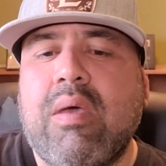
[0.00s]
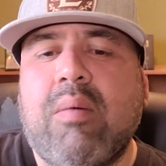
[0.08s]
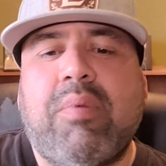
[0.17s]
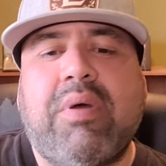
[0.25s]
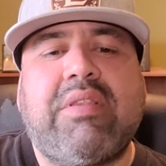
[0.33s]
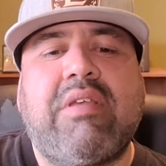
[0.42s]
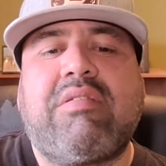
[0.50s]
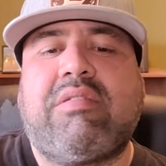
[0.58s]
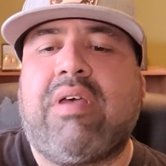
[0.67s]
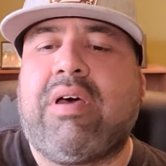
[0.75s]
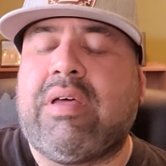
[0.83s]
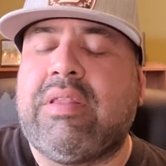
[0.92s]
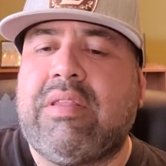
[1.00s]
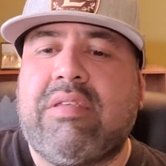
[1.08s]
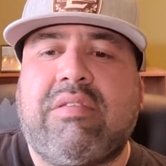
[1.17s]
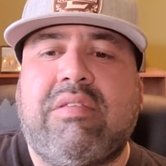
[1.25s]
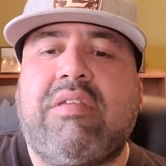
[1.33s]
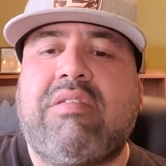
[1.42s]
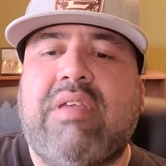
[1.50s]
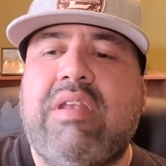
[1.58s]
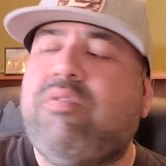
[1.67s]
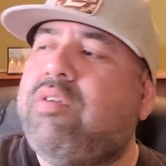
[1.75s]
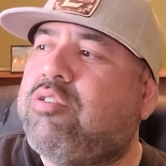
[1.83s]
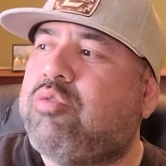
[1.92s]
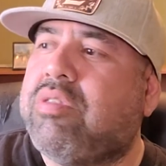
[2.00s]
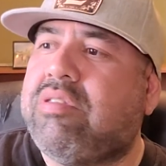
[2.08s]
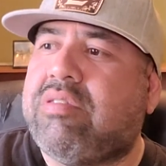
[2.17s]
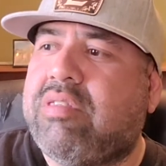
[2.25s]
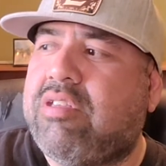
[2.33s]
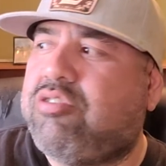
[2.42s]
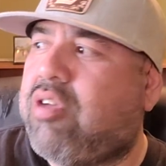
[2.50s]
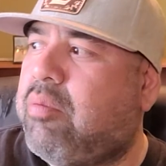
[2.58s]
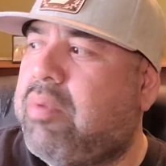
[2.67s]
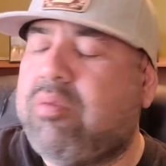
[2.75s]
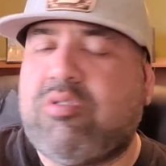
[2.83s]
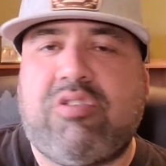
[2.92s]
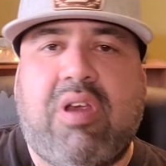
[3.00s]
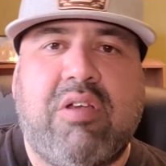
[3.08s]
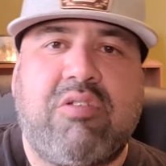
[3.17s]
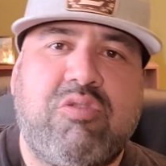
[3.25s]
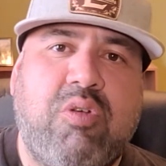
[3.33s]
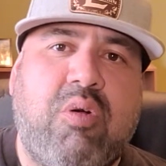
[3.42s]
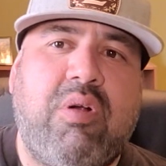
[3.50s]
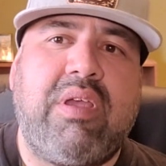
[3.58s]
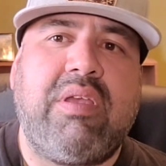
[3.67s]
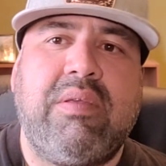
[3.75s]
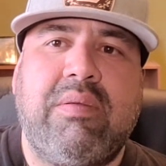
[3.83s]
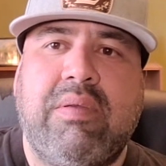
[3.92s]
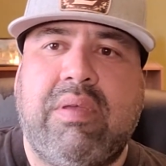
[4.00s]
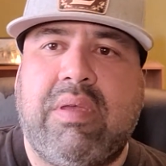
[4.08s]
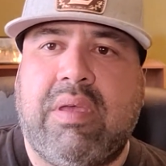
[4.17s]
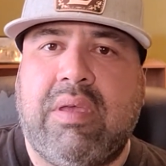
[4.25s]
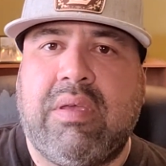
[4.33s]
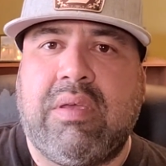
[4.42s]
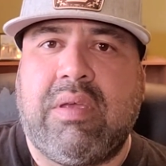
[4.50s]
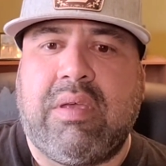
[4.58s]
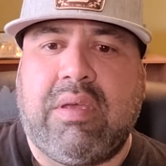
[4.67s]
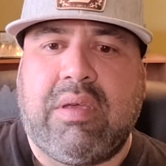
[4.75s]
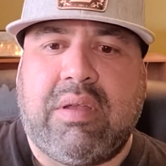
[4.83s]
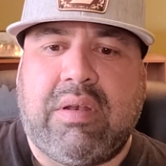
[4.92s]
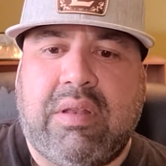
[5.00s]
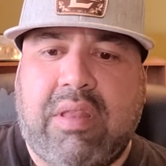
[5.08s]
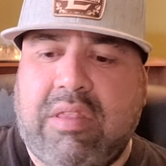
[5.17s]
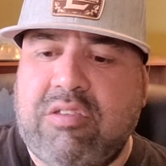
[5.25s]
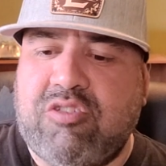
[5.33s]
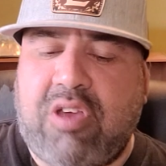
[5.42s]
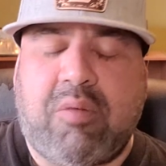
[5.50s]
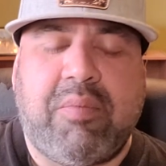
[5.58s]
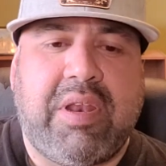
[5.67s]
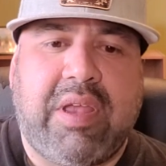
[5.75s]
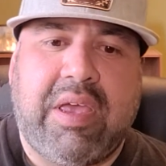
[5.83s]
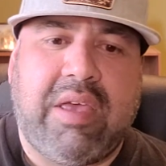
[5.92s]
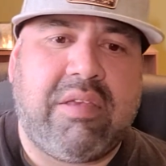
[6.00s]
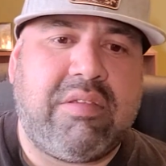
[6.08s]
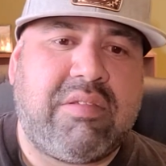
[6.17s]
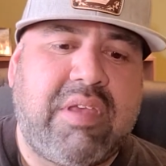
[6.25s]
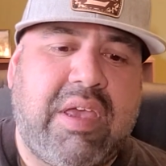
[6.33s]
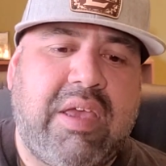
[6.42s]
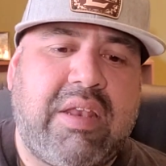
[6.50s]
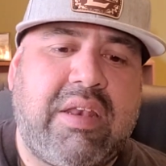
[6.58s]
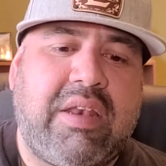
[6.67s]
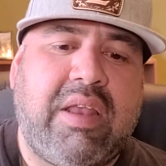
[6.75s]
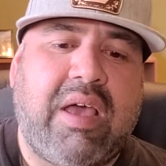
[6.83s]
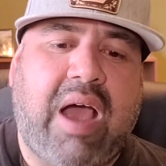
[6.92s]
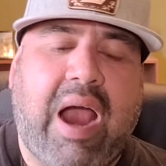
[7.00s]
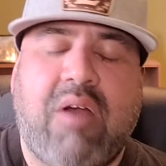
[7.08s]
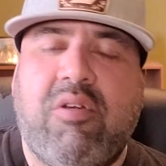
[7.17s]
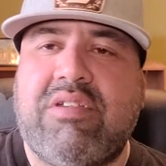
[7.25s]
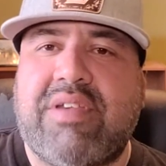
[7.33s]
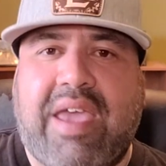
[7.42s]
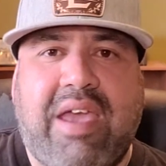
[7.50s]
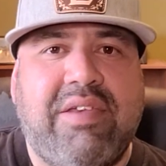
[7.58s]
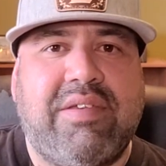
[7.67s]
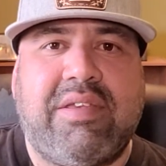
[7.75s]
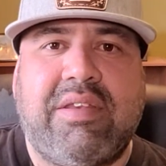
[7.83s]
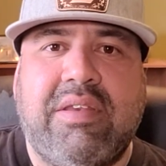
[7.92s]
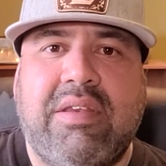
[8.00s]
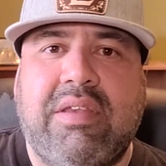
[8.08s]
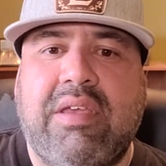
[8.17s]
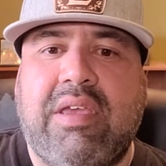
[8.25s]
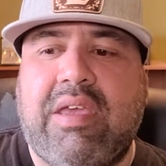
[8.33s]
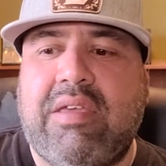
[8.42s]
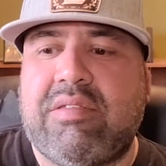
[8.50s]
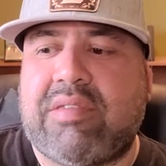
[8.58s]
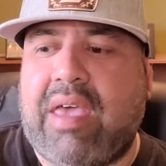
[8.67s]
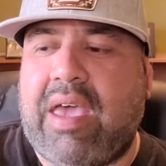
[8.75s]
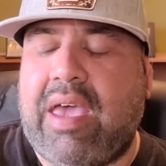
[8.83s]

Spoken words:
But this individual, this gentleman was sharing a story. Now, this gentleman is in higher education. He's